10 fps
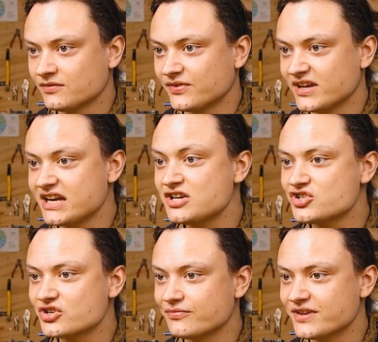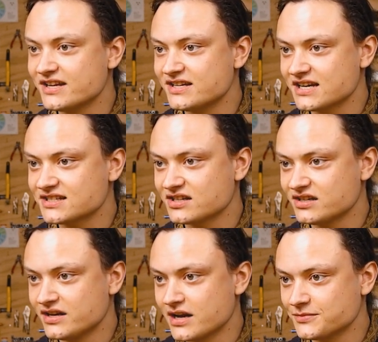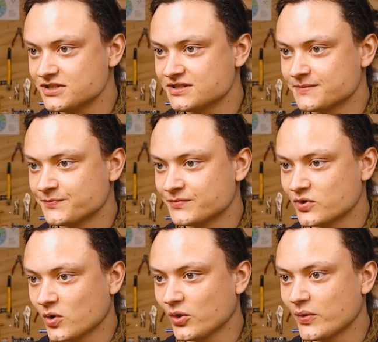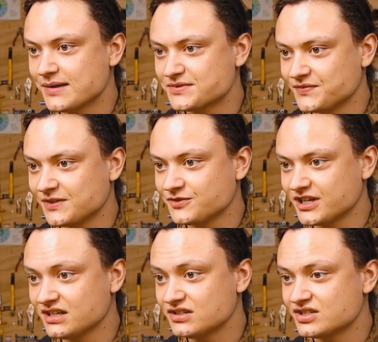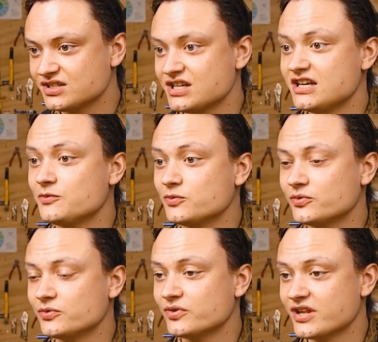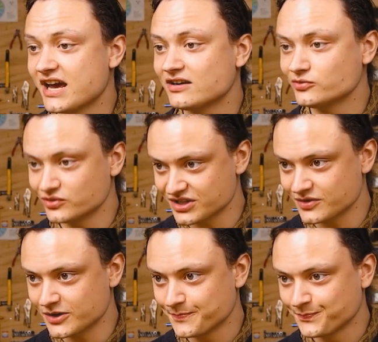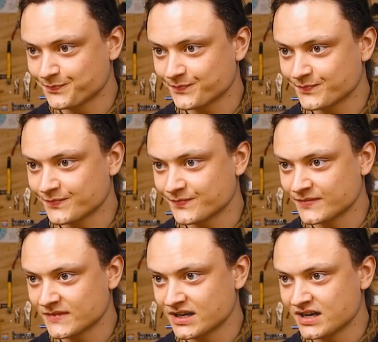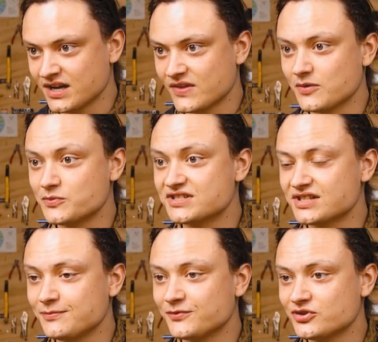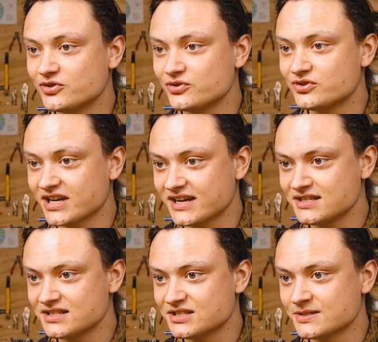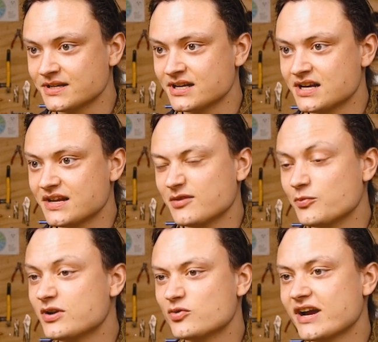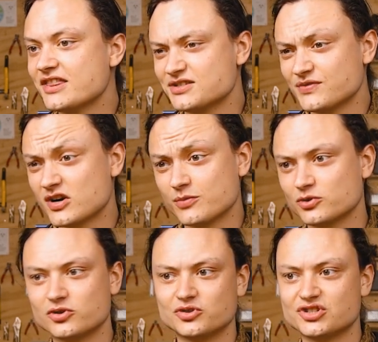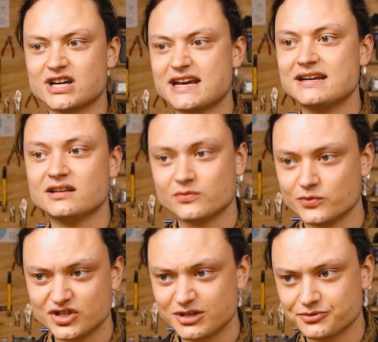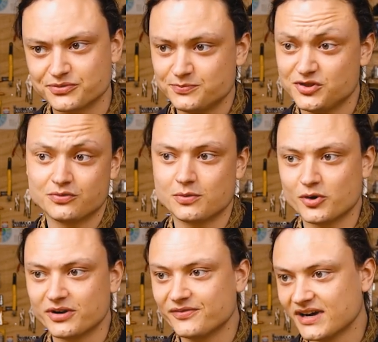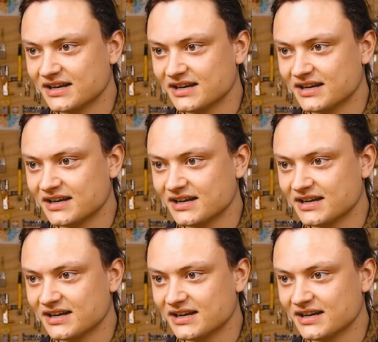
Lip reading: for each of the index numbers, all the way up to 15, to equal the angle 0. Then we sleep for 2 seconds. Then we create this variable called t, which equals 0.5.